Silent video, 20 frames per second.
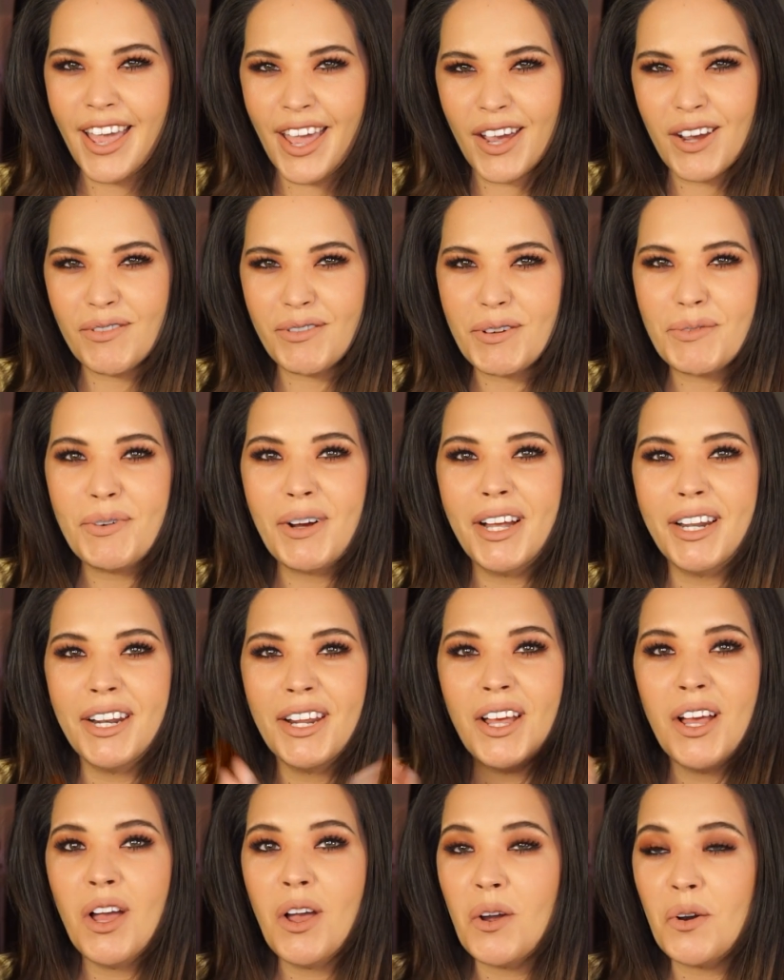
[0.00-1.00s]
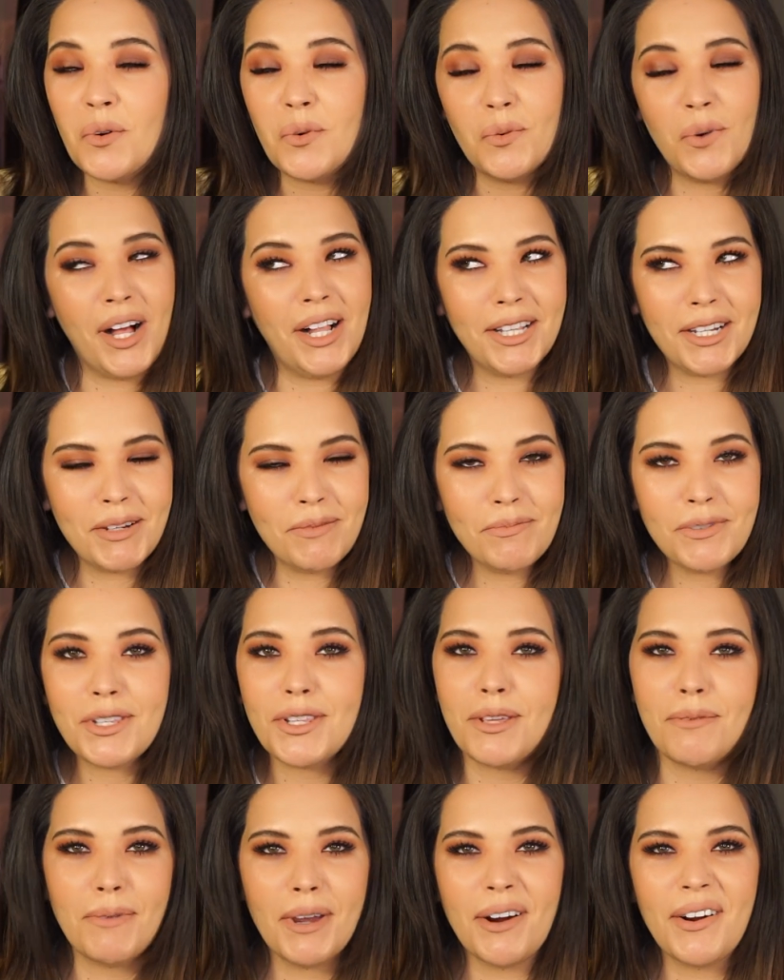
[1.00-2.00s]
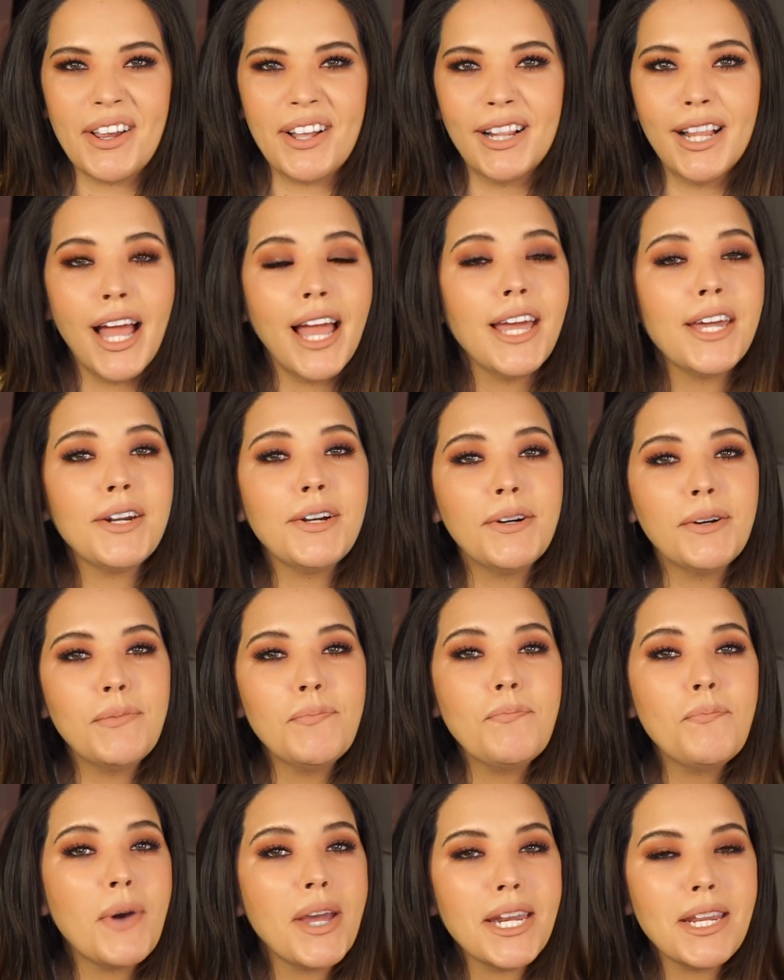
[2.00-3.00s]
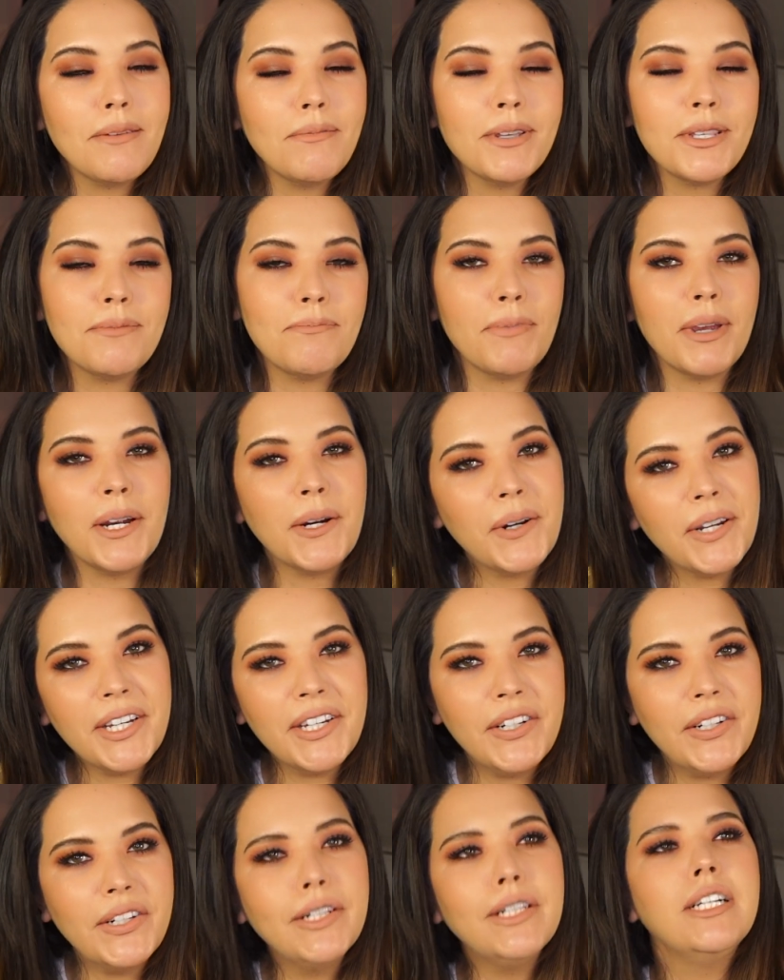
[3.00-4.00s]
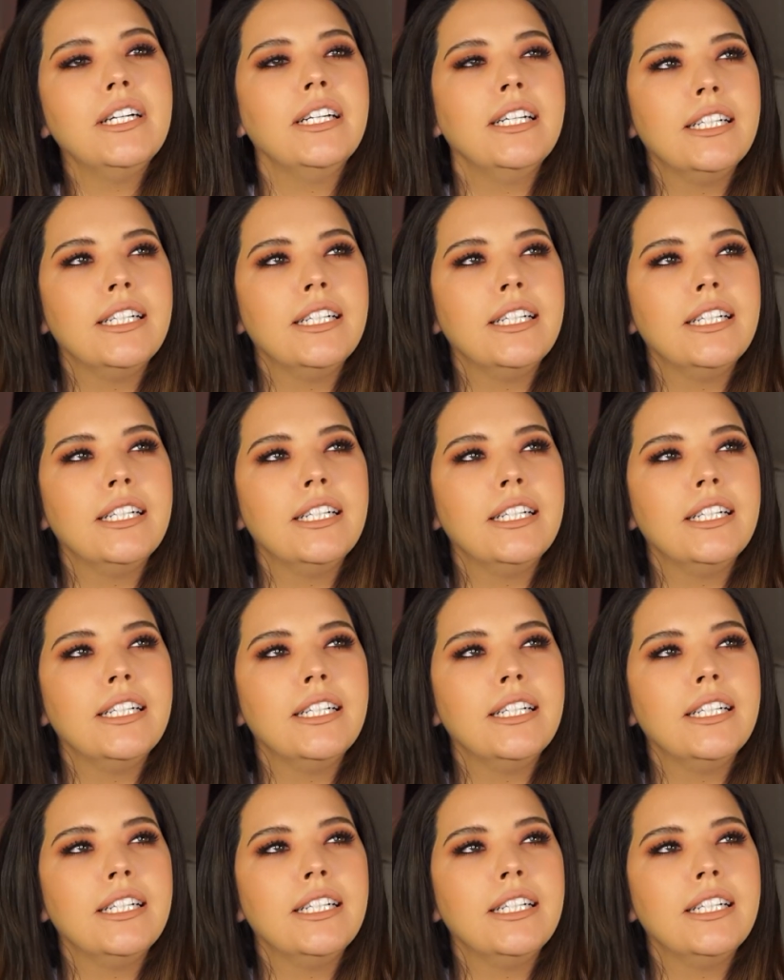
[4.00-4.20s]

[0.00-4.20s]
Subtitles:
Hey everyone, welcome to the Mariel header. My name is Mariel.